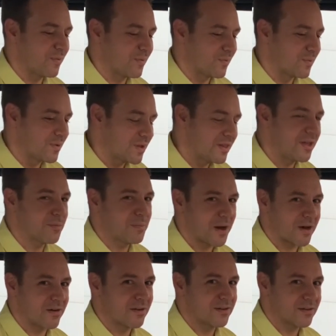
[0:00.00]
really
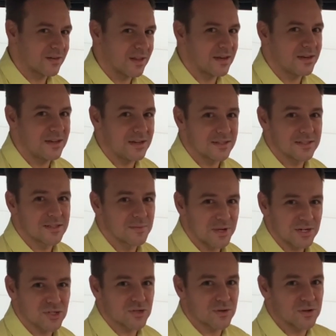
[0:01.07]
apparent that needed some
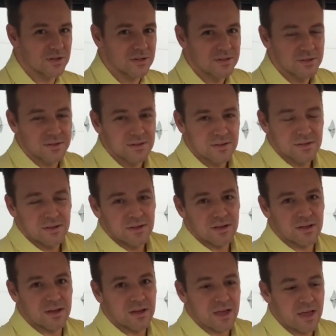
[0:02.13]
extra
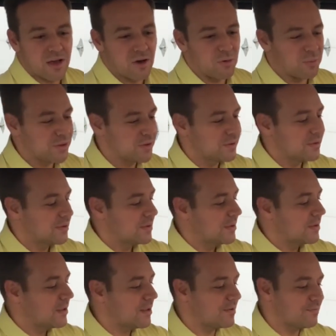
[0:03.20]
help.
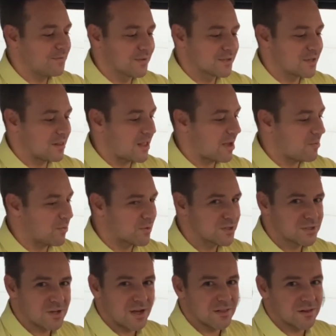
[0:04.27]
It feels a lot more
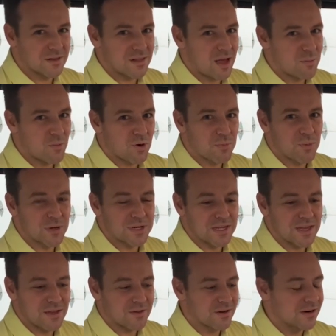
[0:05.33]
solid, a lot more put
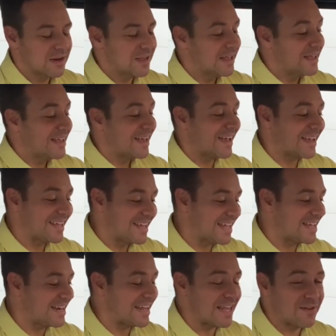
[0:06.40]
together.
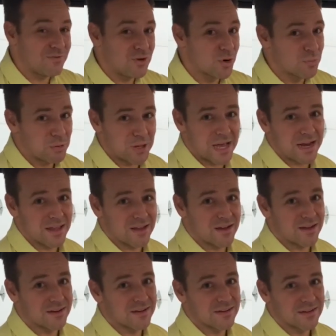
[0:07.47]
Again, if you're planning
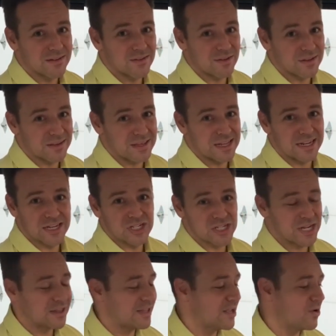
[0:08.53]
on getting a
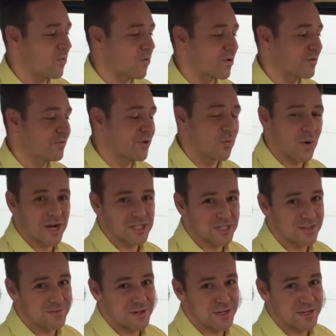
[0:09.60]
ChangLi, or if you're watching the